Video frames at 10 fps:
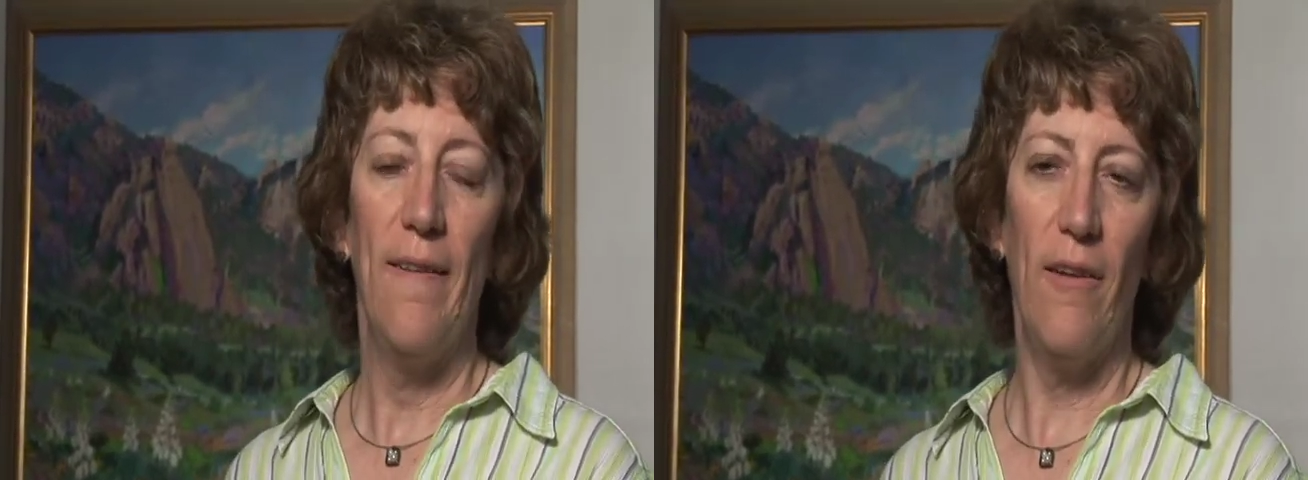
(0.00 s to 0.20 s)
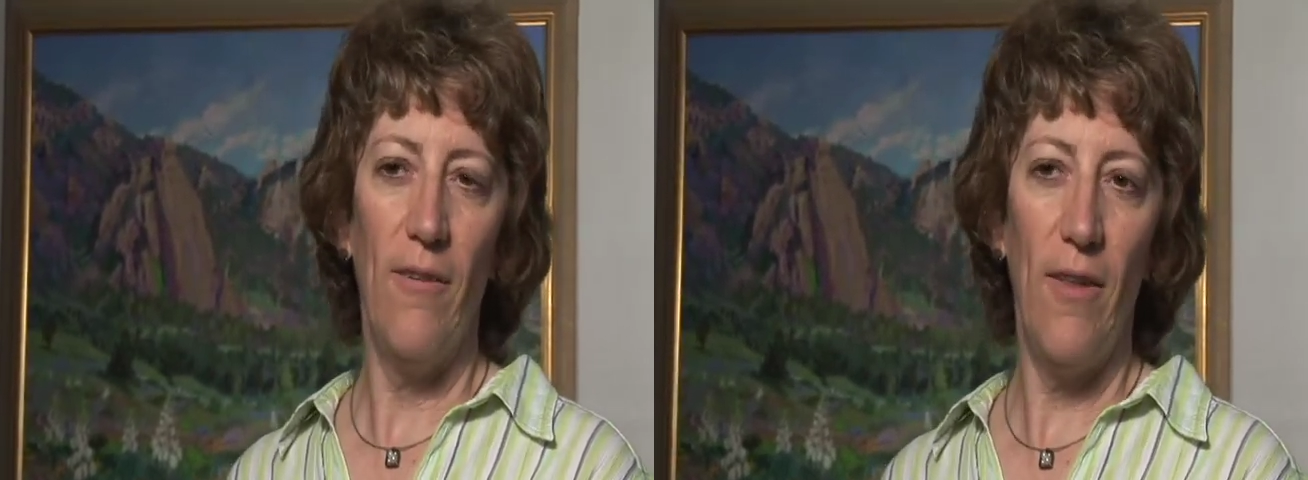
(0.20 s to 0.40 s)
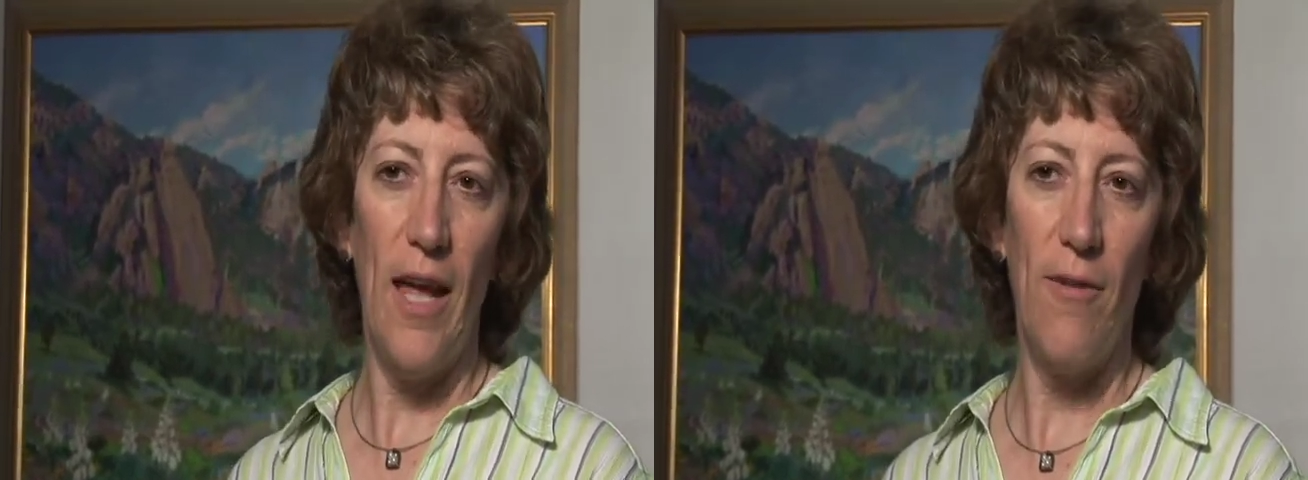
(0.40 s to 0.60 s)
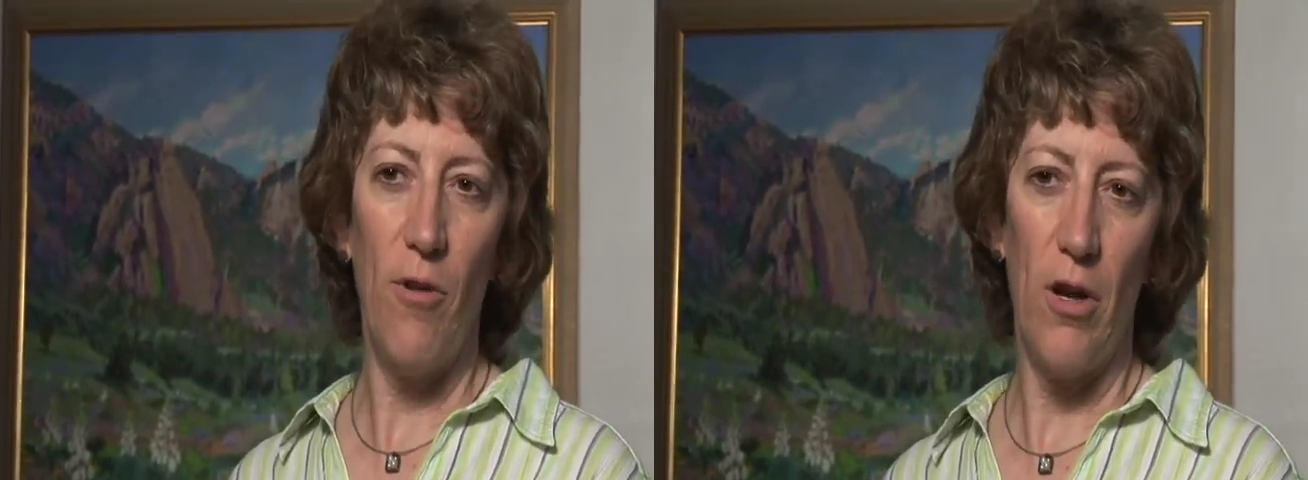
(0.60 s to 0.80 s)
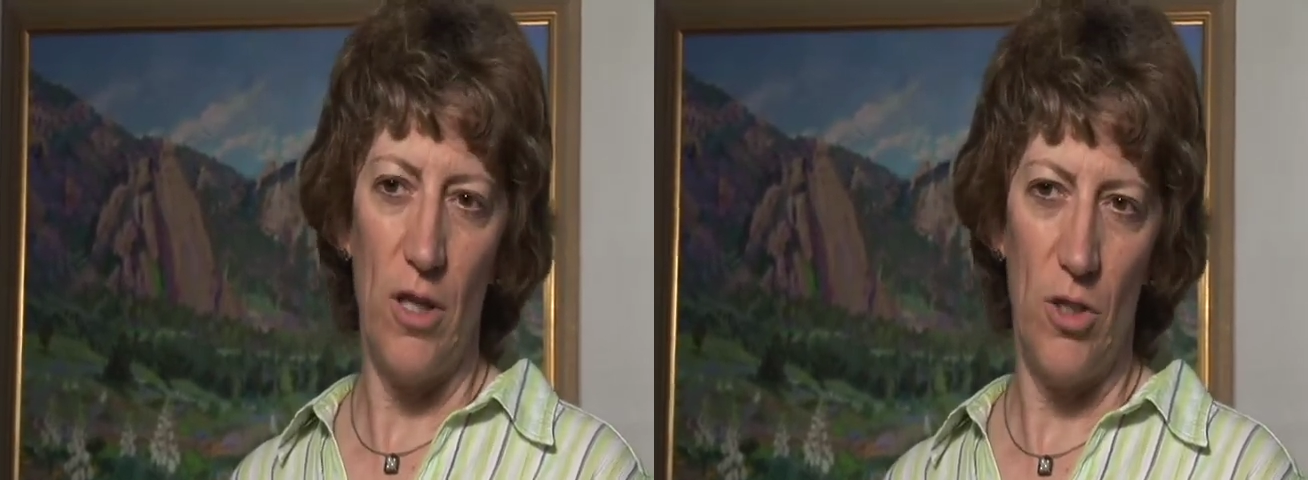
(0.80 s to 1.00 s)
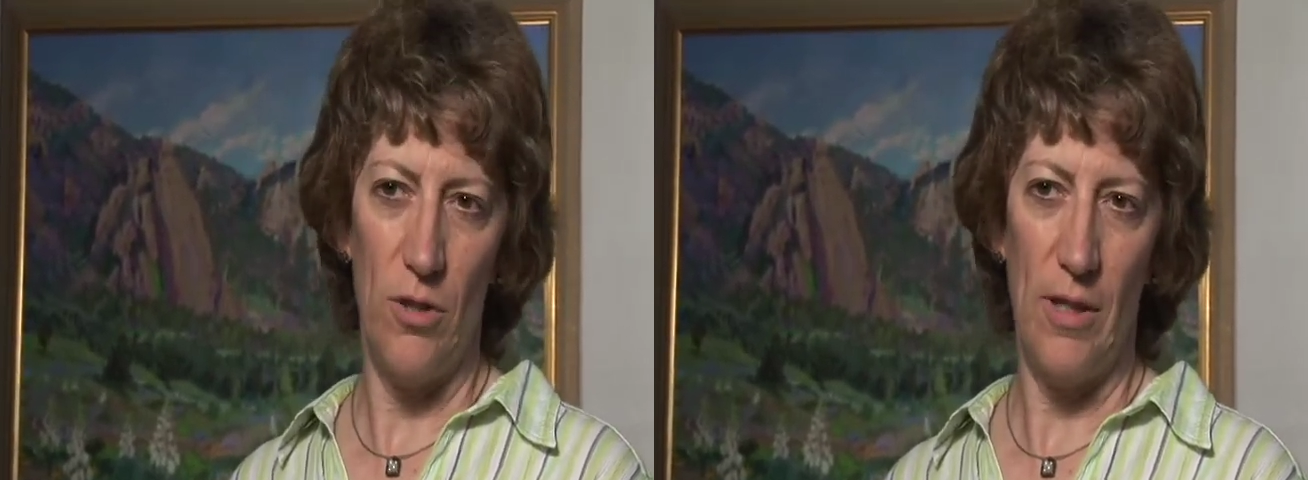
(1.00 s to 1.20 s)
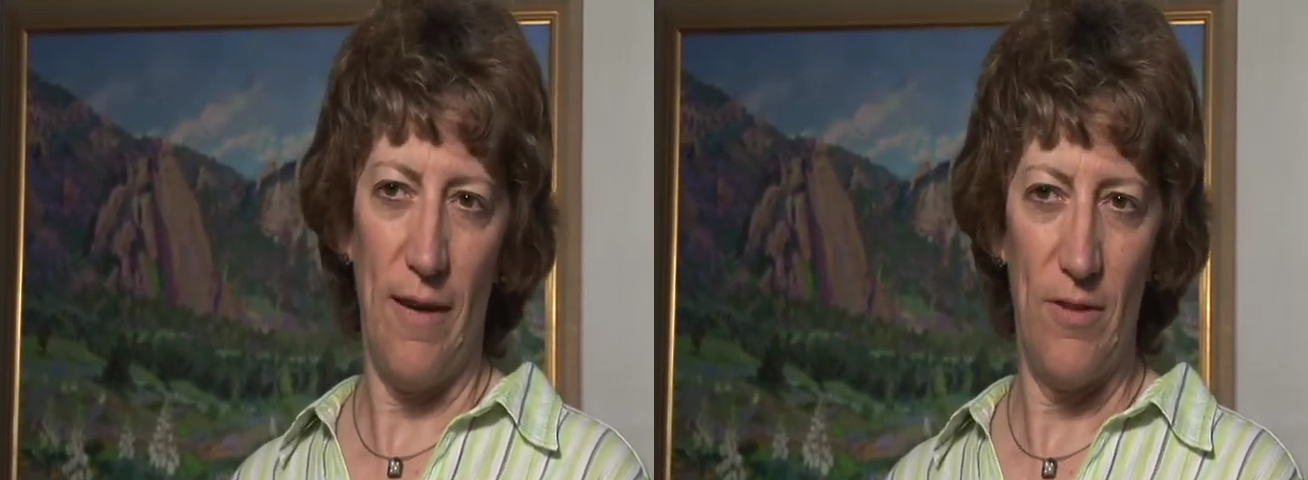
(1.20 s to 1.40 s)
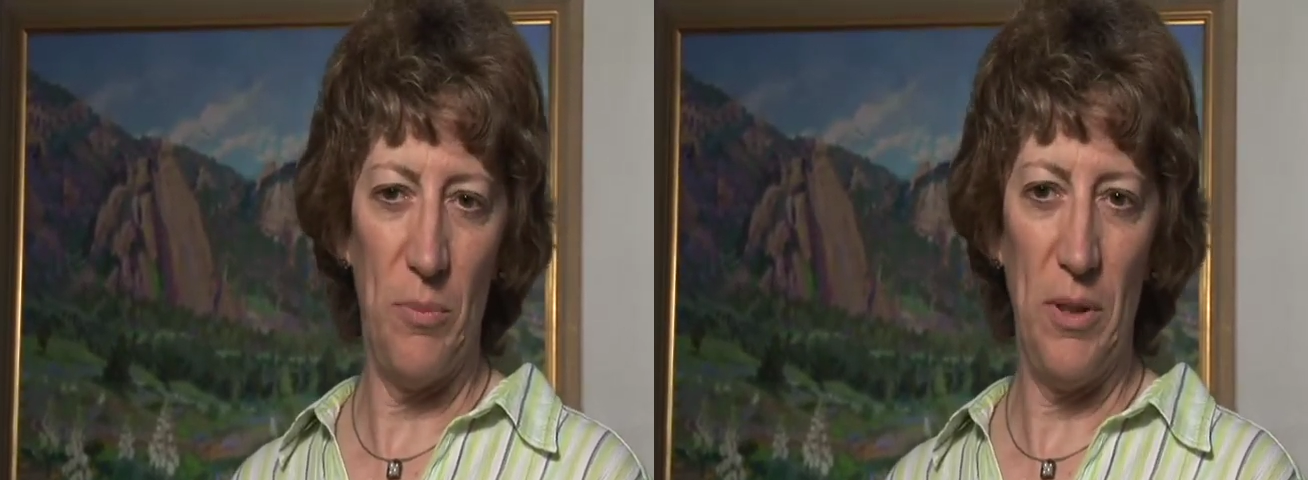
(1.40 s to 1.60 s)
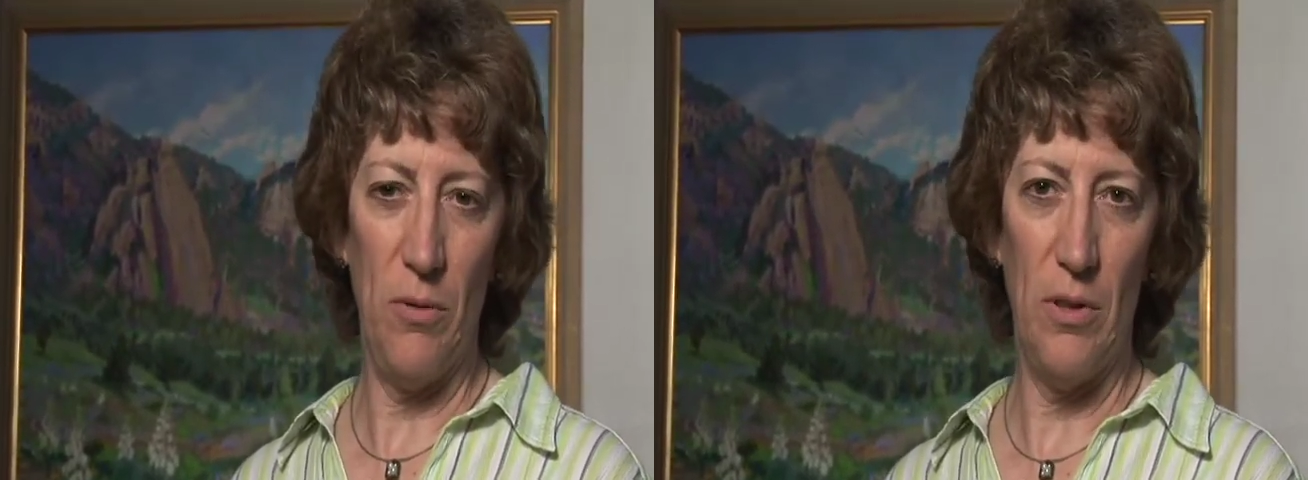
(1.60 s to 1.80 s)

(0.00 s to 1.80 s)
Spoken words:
Now, a lot of our issues have to do